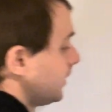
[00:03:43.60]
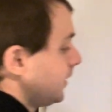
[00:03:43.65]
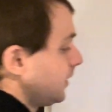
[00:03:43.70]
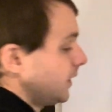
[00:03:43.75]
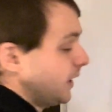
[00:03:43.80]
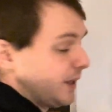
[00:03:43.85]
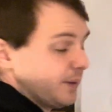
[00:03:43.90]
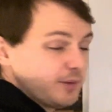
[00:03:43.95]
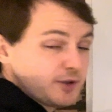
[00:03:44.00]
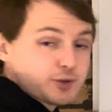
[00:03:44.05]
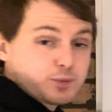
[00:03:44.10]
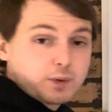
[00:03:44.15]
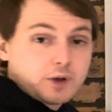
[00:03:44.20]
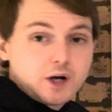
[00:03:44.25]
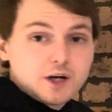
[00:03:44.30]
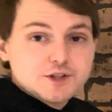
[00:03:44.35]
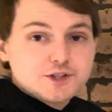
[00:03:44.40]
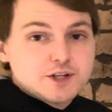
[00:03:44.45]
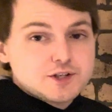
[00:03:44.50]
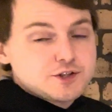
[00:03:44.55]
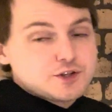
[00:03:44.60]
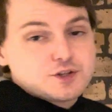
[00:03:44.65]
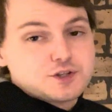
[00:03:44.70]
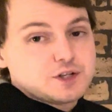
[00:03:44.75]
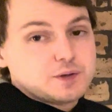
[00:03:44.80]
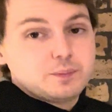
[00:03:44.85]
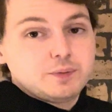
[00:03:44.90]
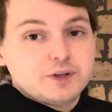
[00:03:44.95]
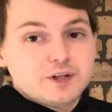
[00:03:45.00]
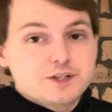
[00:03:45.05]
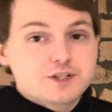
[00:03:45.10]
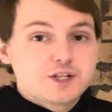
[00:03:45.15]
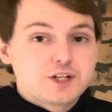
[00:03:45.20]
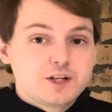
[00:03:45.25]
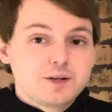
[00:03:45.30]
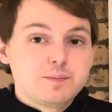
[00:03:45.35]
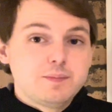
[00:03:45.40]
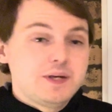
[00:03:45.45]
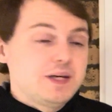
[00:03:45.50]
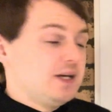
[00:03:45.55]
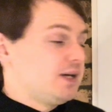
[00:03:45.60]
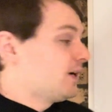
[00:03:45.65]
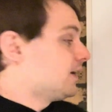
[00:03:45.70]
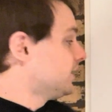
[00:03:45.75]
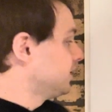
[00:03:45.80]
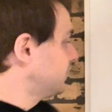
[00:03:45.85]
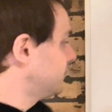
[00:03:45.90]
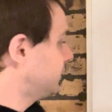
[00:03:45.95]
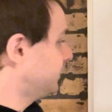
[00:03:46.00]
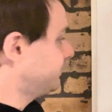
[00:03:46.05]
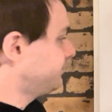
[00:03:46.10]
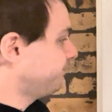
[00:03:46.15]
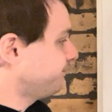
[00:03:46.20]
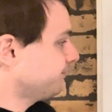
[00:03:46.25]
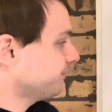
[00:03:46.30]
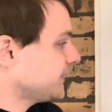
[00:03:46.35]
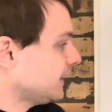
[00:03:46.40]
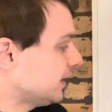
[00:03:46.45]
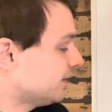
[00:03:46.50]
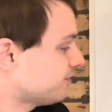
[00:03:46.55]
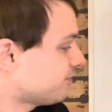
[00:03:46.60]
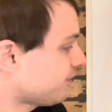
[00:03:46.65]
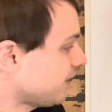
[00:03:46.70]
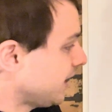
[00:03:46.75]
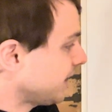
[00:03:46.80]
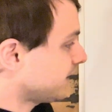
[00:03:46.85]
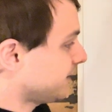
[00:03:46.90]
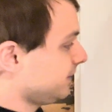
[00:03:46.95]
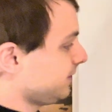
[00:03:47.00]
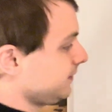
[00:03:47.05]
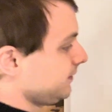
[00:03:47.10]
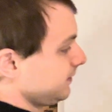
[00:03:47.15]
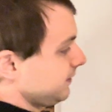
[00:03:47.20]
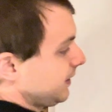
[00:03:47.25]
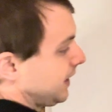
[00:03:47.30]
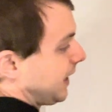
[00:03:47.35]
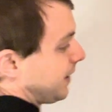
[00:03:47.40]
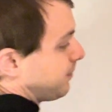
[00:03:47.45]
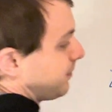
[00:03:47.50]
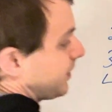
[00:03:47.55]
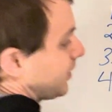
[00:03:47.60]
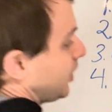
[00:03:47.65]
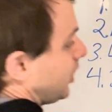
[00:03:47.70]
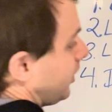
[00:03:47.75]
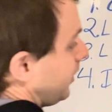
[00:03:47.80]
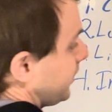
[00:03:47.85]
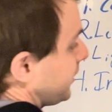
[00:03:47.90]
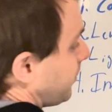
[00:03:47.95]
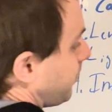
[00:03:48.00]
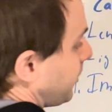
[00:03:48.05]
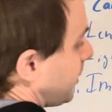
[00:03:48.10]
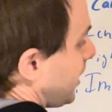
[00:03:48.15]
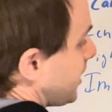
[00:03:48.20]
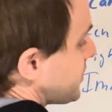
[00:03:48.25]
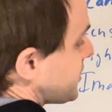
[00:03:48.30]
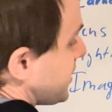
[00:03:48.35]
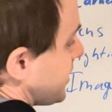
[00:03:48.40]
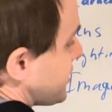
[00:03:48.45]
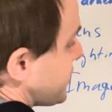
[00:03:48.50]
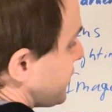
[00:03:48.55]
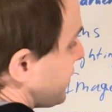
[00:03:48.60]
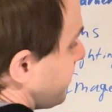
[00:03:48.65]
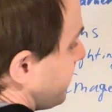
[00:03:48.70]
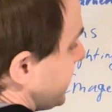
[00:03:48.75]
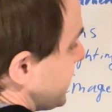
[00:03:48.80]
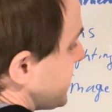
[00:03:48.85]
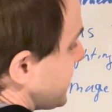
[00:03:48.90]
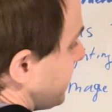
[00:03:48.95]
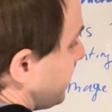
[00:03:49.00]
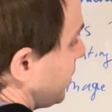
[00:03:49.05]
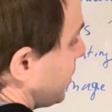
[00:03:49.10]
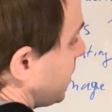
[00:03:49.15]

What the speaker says: An image processor simply is going to be, in fact, I'm going to call it the processor, but some will